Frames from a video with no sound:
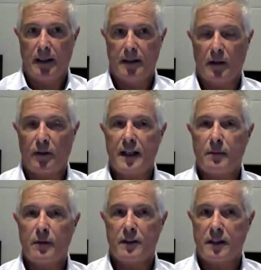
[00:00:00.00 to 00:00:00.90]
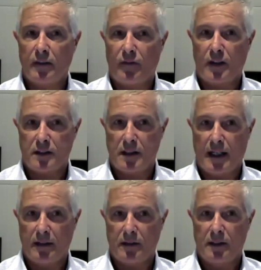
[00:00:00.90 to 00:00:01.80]
Now think about the significance of
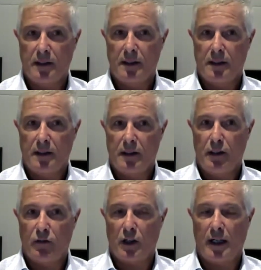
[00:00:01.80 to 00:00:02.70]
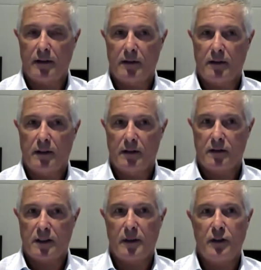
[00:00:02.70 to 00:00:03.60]
that. You've got
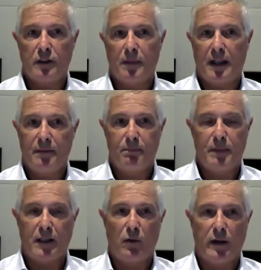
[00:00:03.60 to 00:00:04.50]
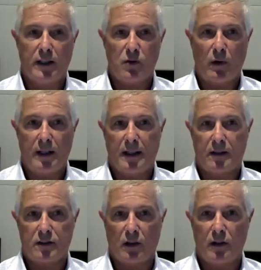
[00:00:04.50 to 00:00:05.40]
someone, you can buy Bitcoin at
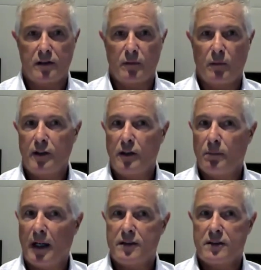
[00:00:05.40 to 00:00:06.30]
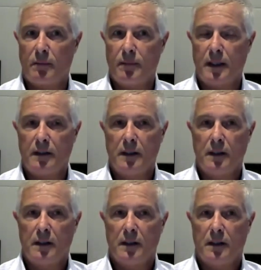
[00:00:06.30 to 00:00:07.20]
$20,000, and you're buying something
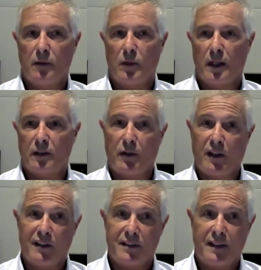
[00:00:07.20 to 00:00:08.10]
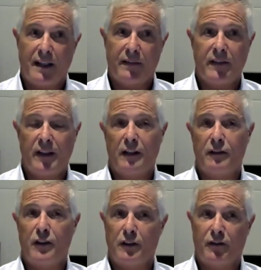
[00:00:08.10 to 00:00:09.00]
where, quite honestly, they haven't even
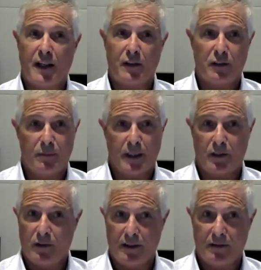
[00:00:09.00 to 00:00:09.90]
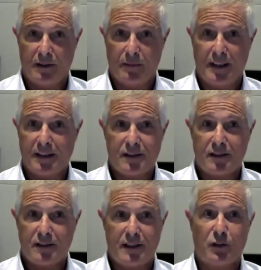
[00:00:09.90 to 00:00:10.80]
interviewed the founder of Bitcoin. I mean, that's
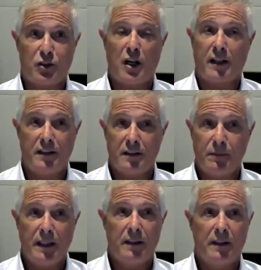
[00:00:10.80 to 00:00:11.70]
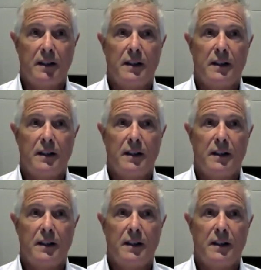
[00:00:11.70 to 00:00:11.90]
still shocking to me.